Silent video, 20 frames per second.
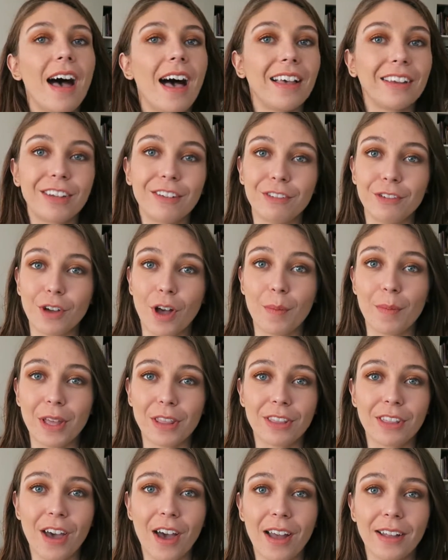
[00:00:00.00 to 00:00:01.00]
I'll give you all
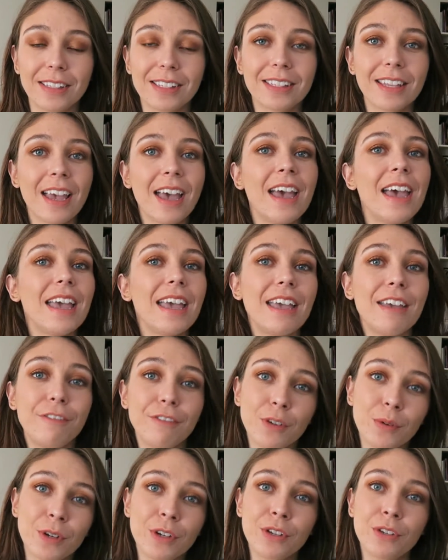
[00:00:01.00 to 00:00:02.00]
my thoughts.
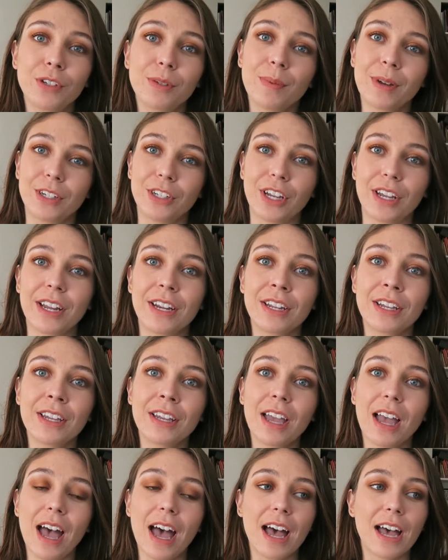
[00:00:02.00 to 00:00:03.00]
If you are new to my
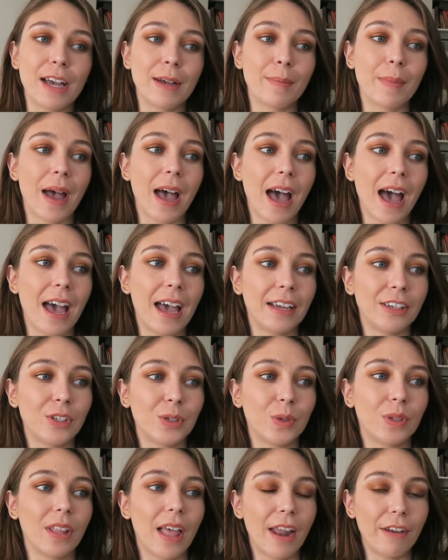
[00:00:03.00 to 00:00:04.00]
channel, I
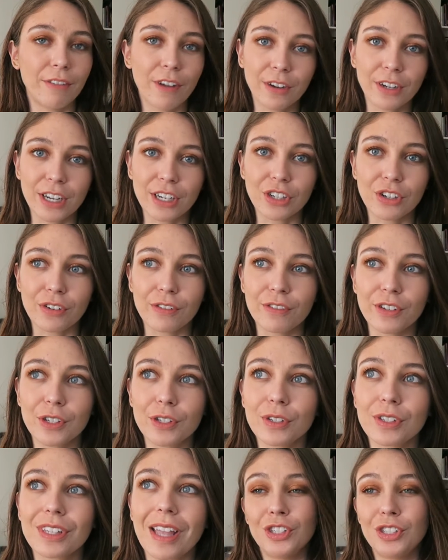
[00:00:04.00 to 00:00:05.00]
do a lot of foundation
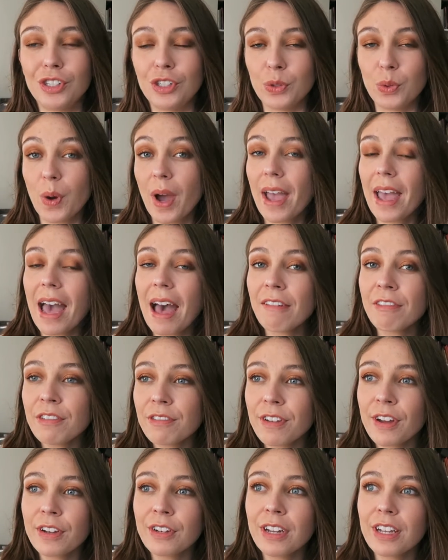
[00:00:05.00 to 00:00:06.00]
reviews. Do I have a
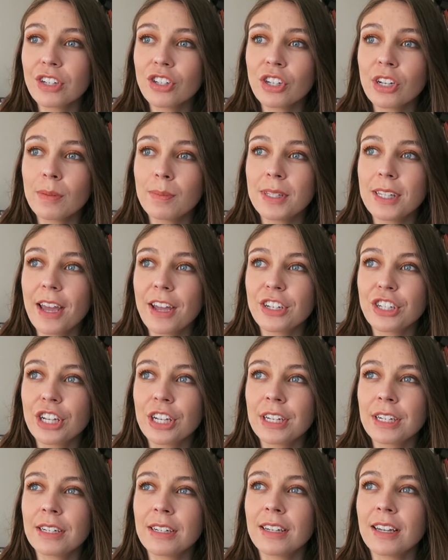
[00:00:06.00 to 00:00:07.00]
foundation
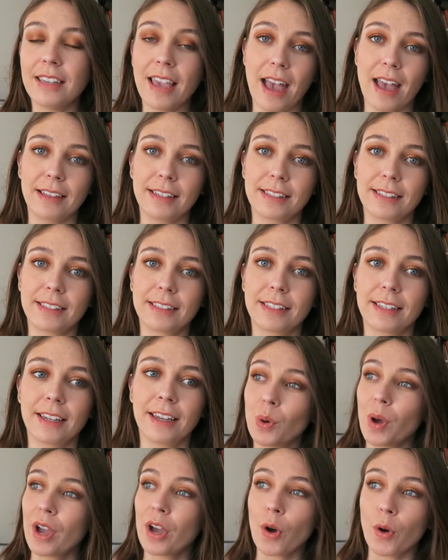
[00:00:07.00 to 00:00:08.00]
obsession? Yes.
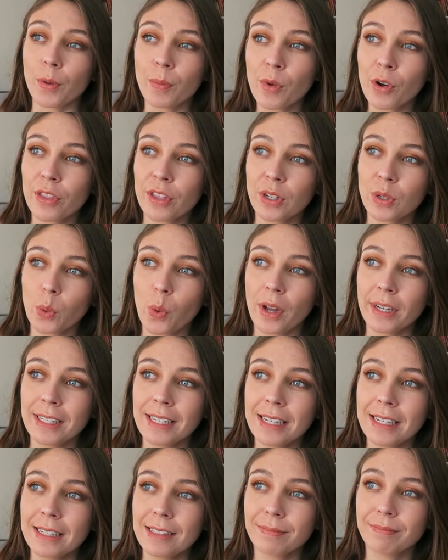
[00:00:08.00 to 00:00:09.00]
Do I own more than
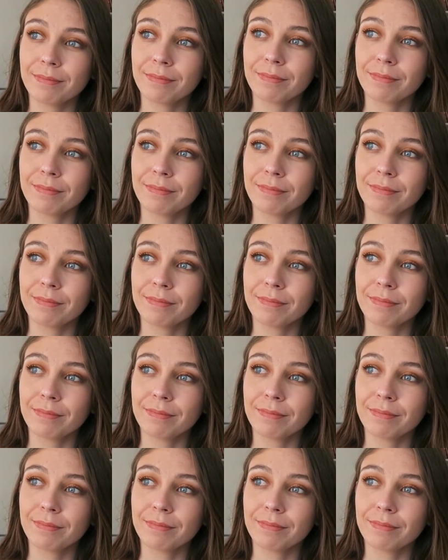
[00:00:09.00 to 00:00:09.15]
20?